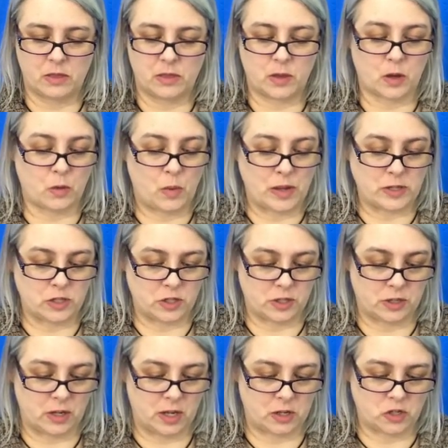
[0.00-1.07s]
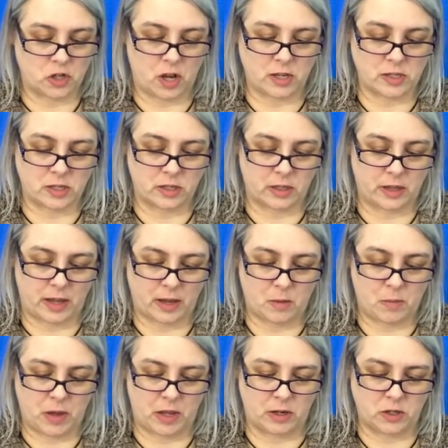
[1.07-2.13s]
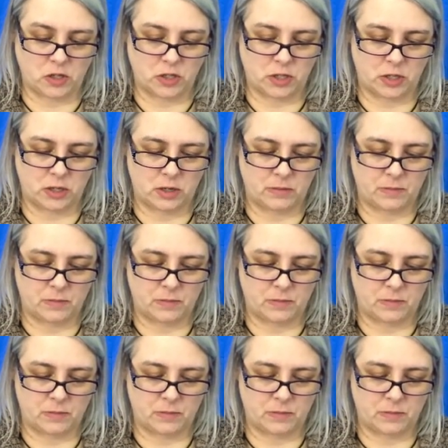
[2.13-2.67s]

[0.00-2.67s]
The question hit Jocelyn like a punch.